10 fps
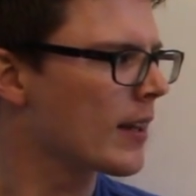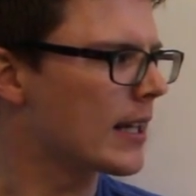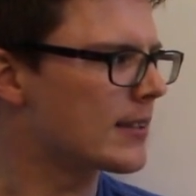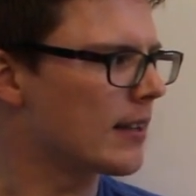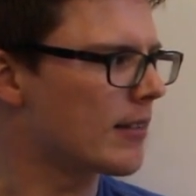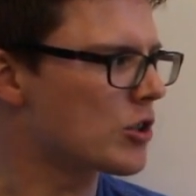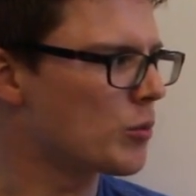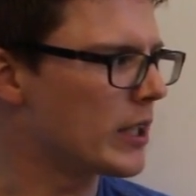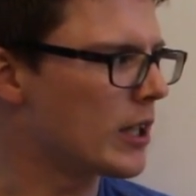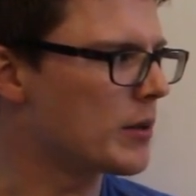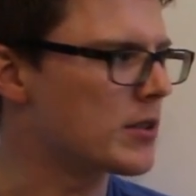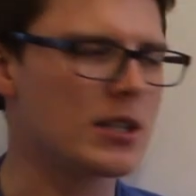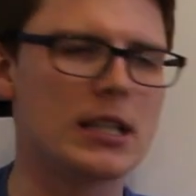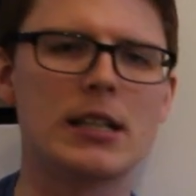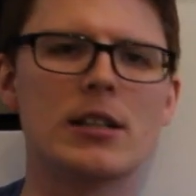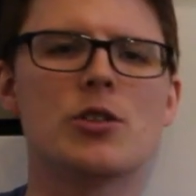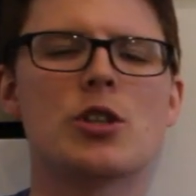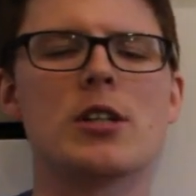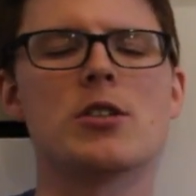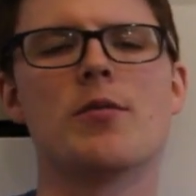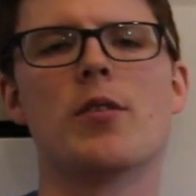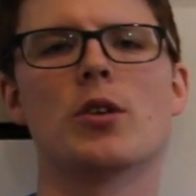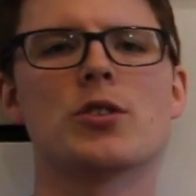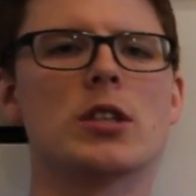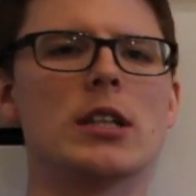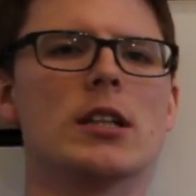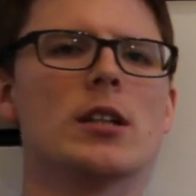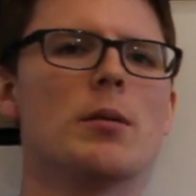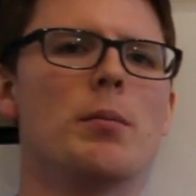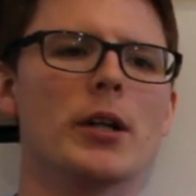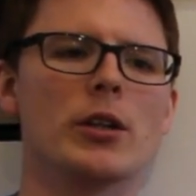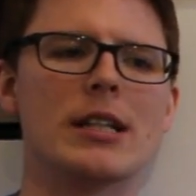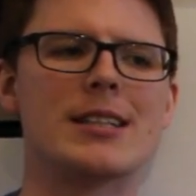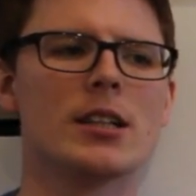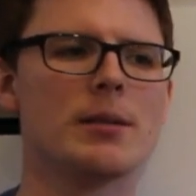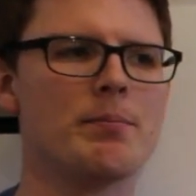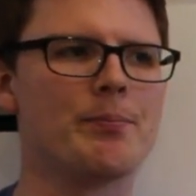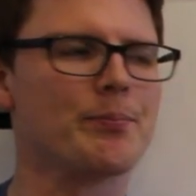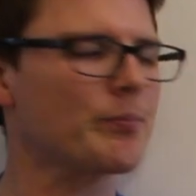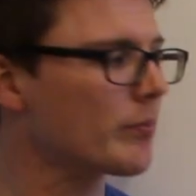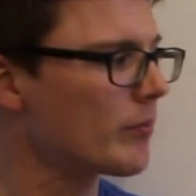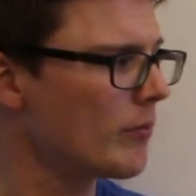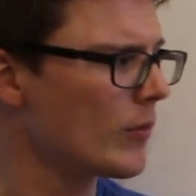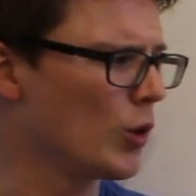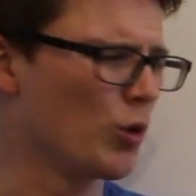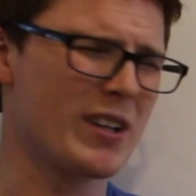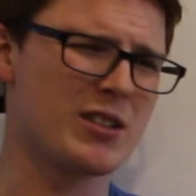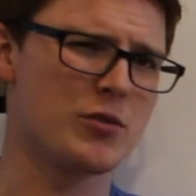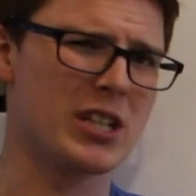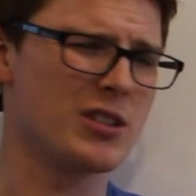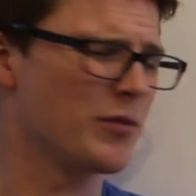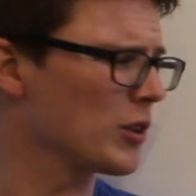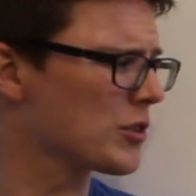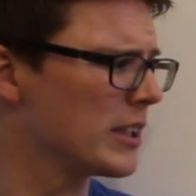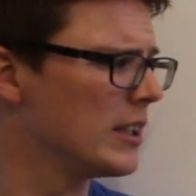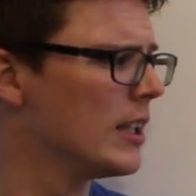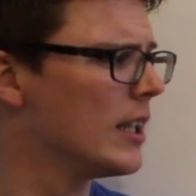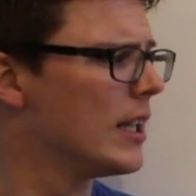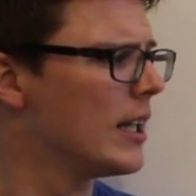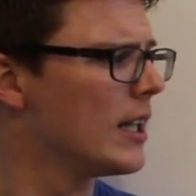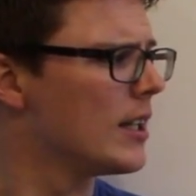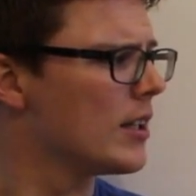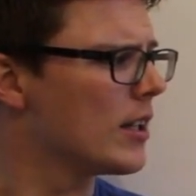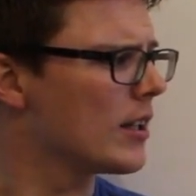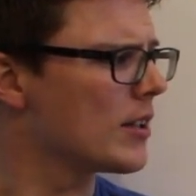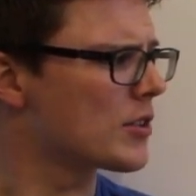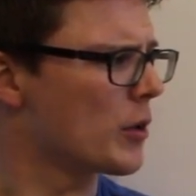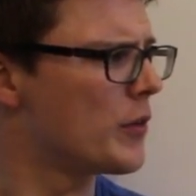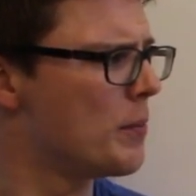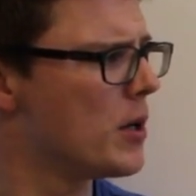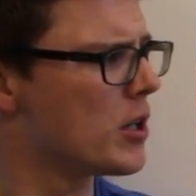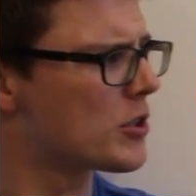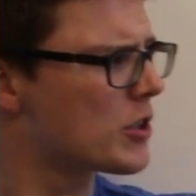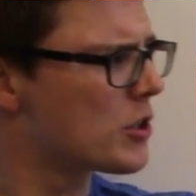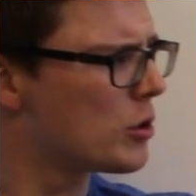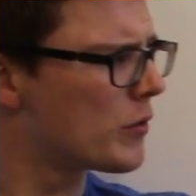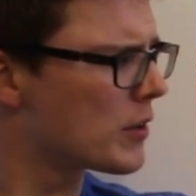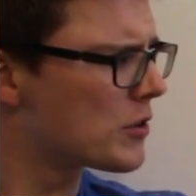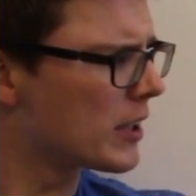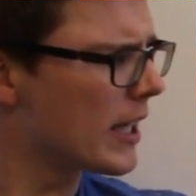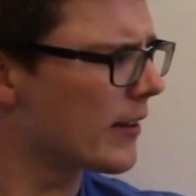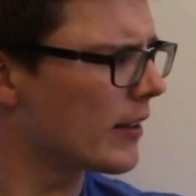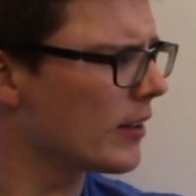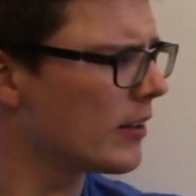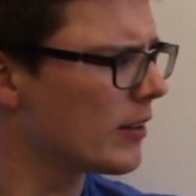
Acceleration we know is the change in velocity per unit time, or rate of change of velocity. So if you merge the two of those together,